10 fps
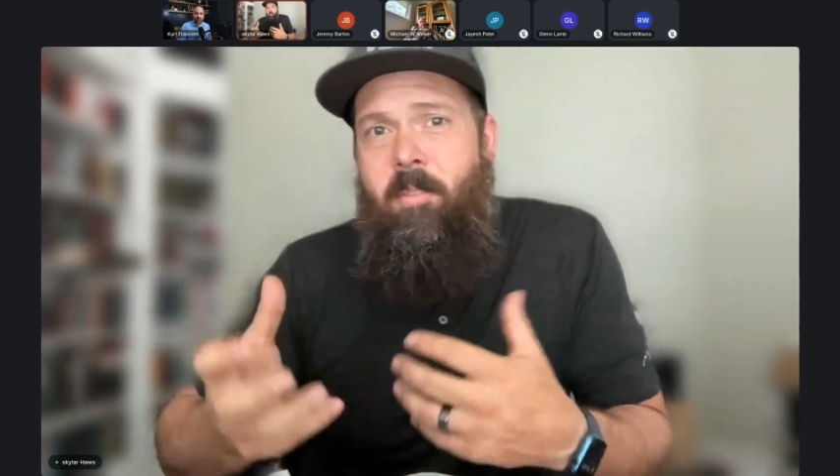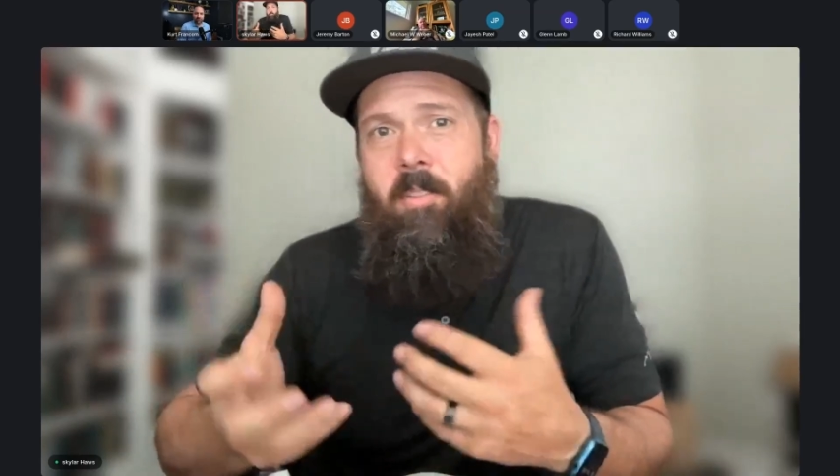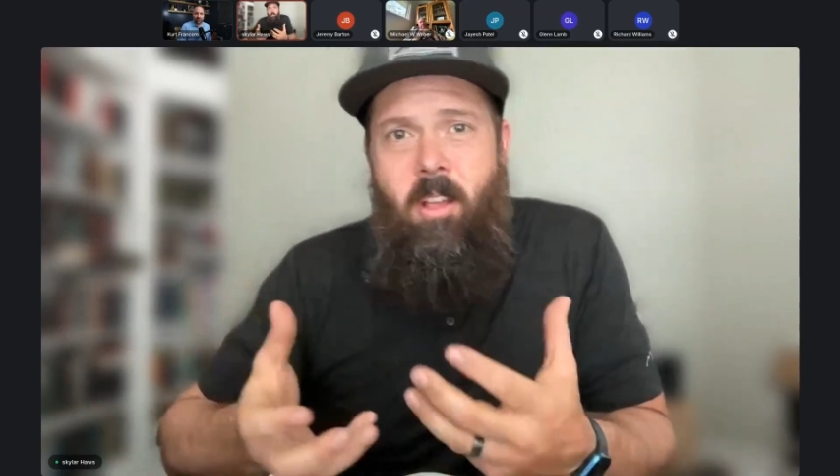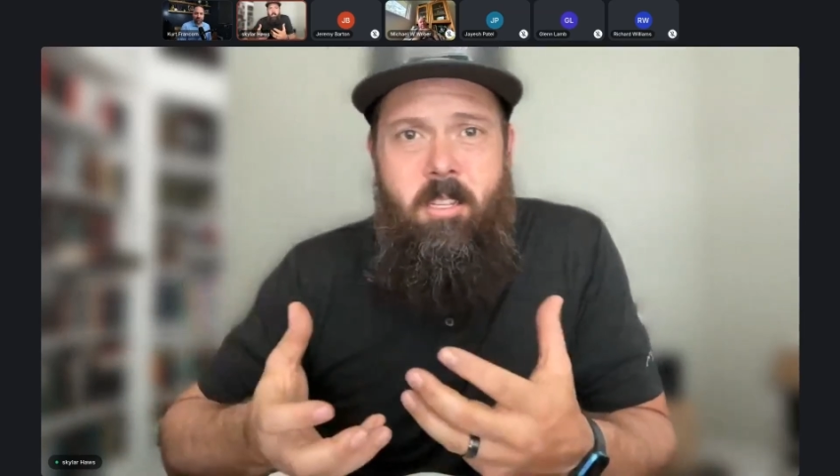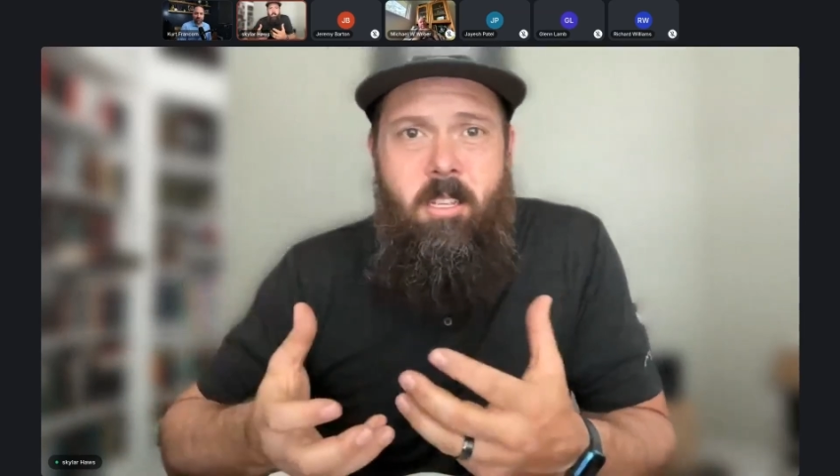
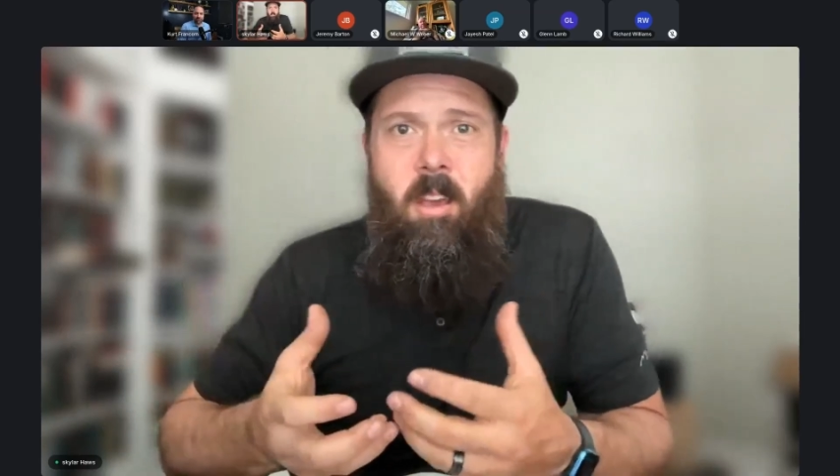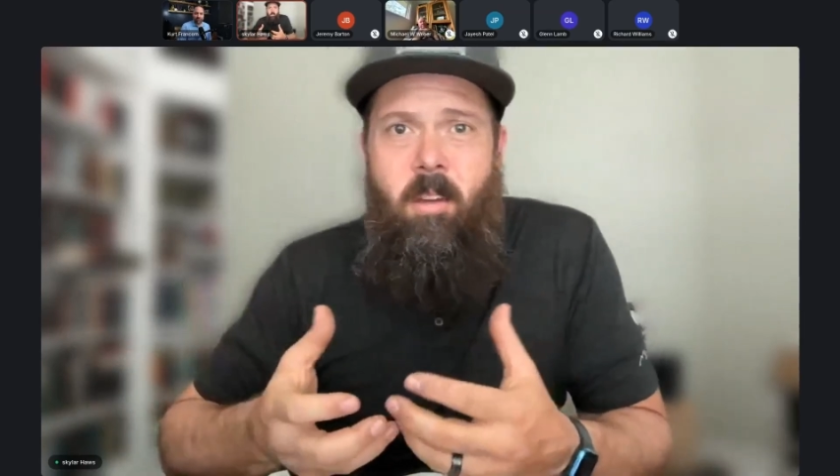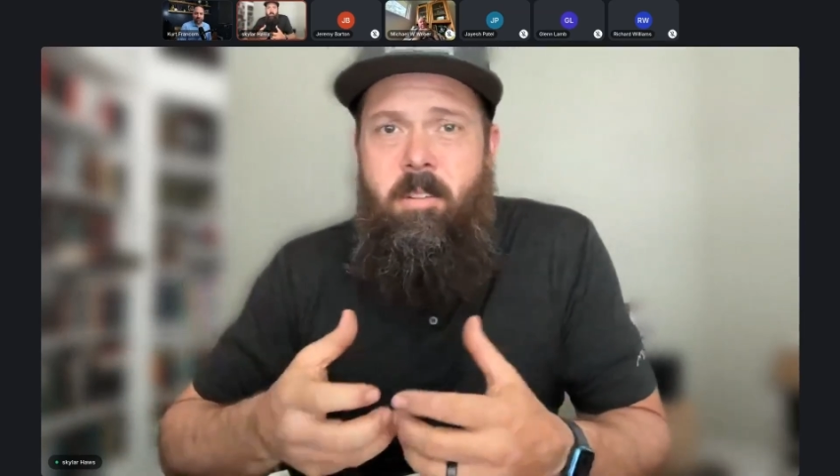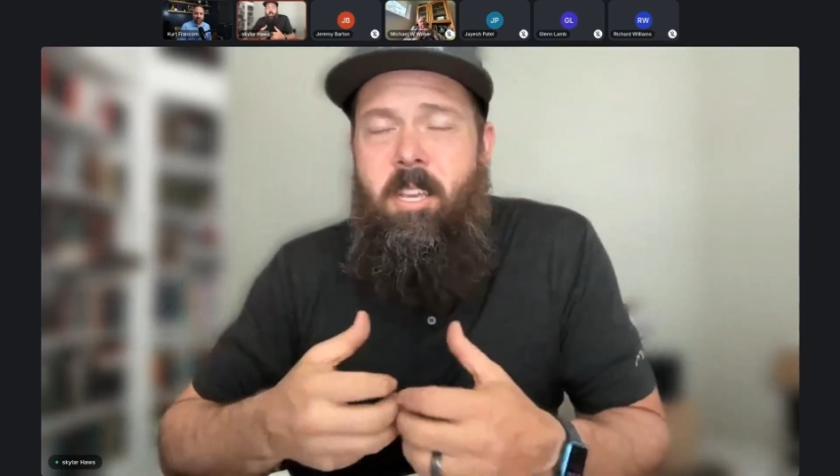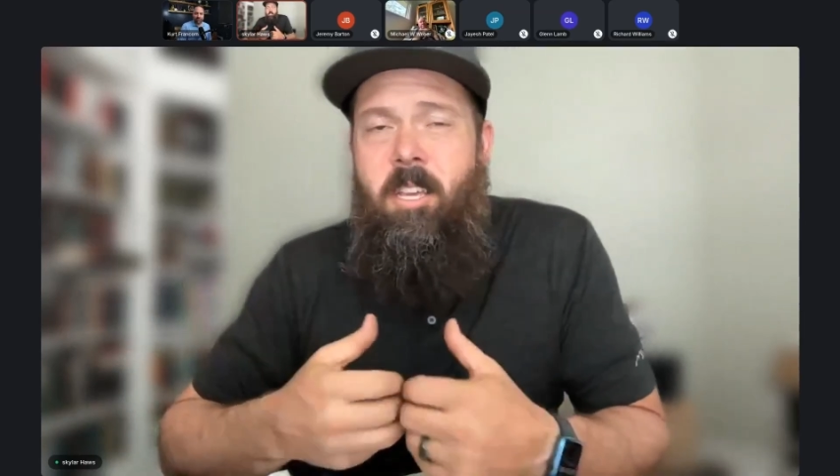having lots of
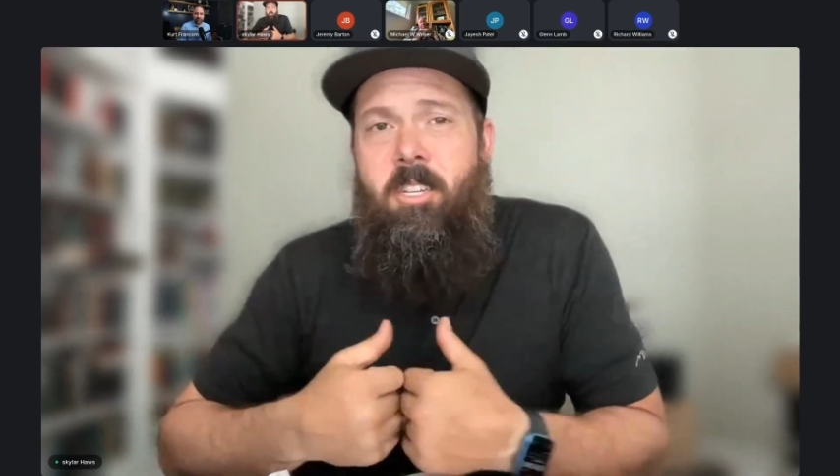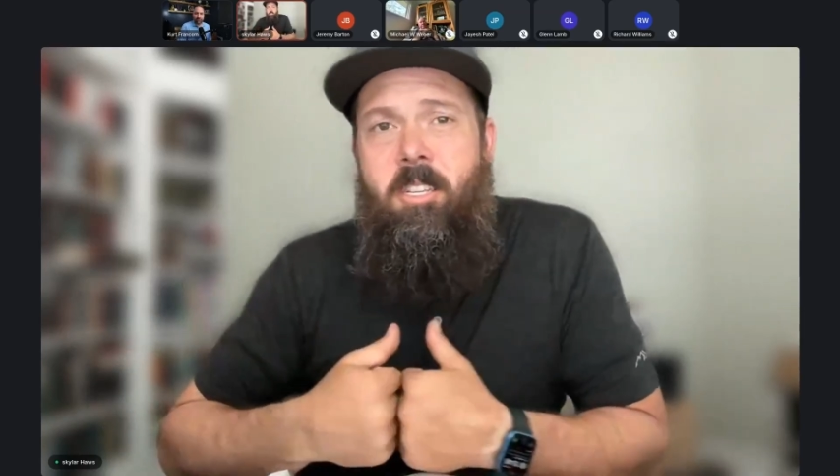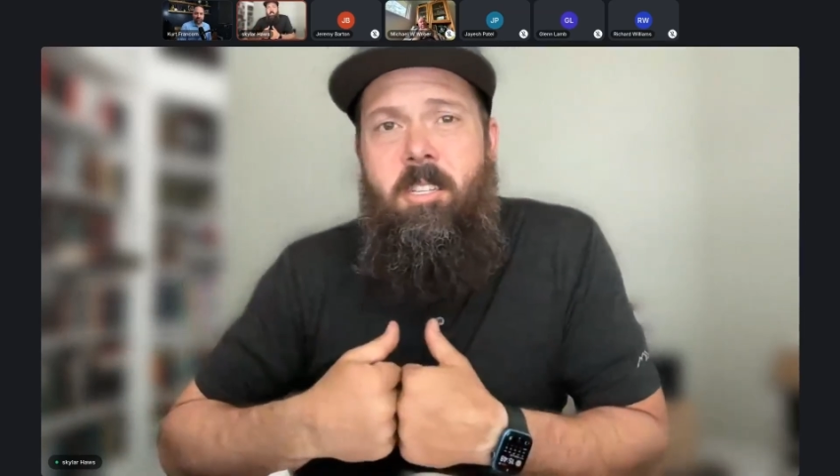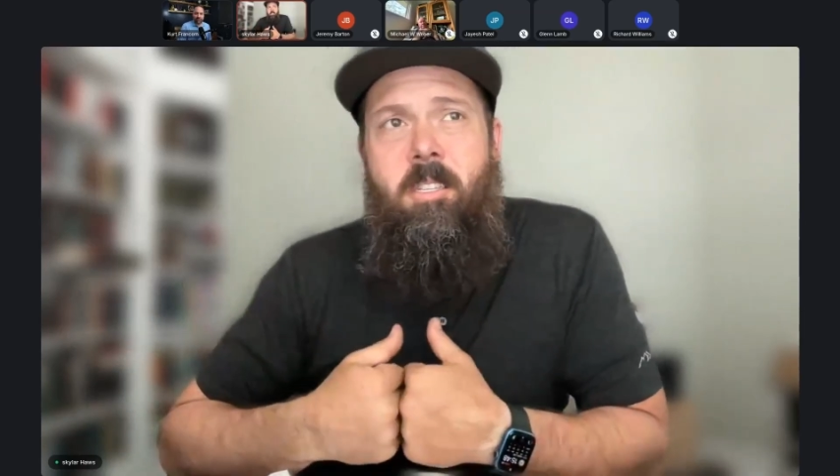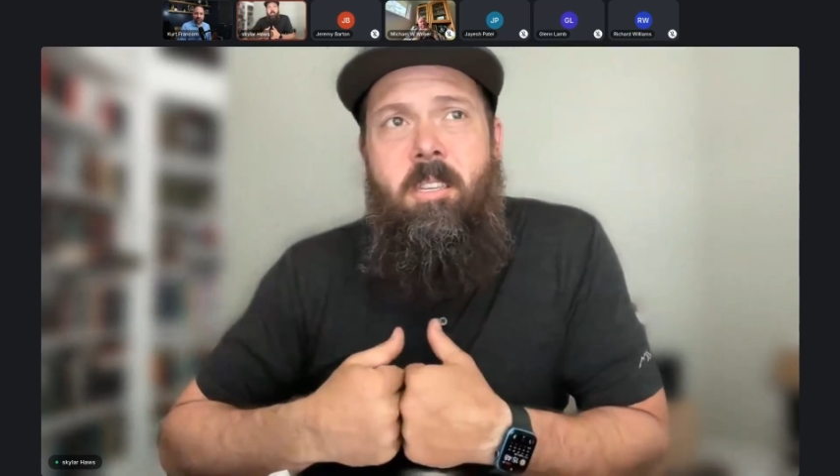
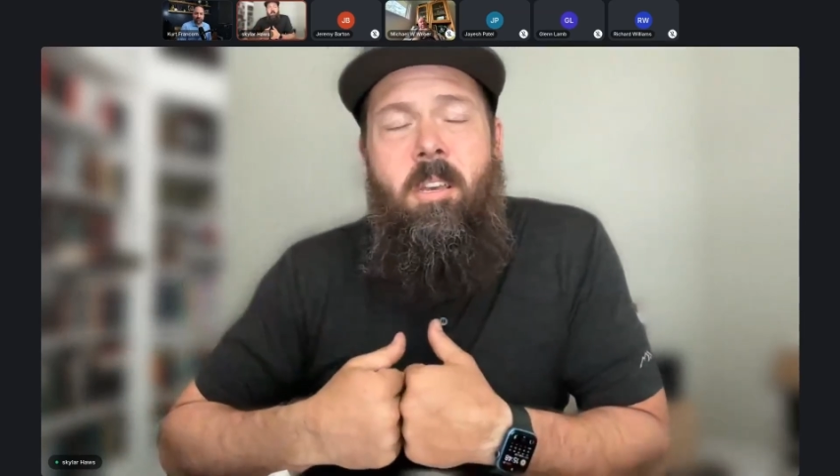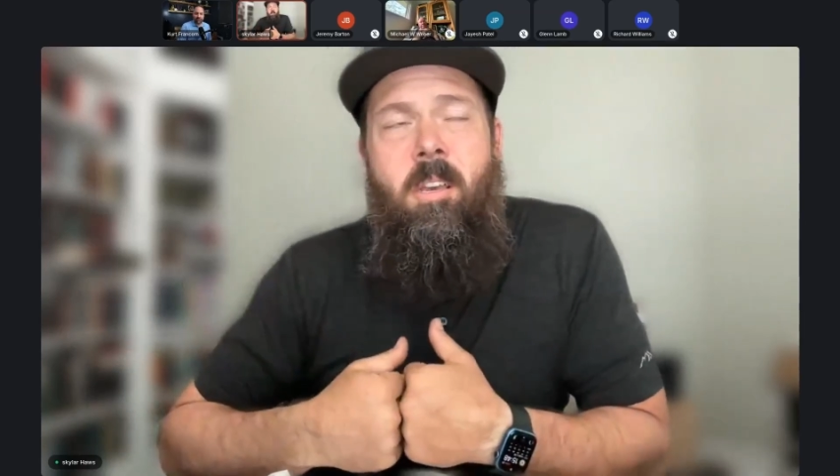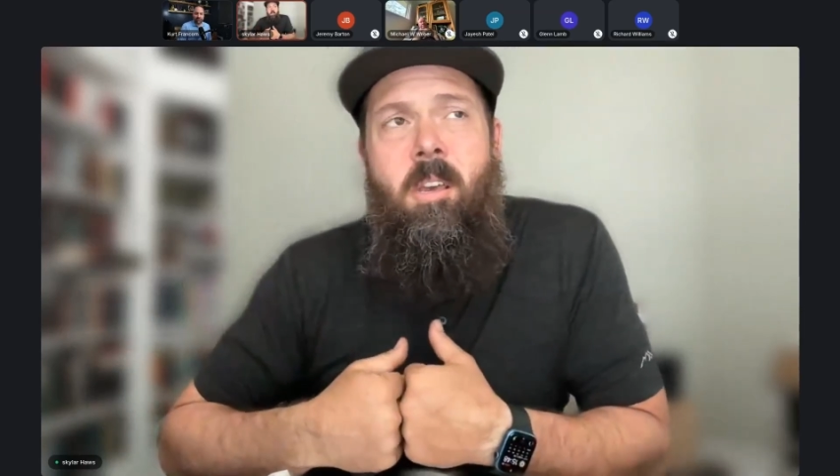conversations.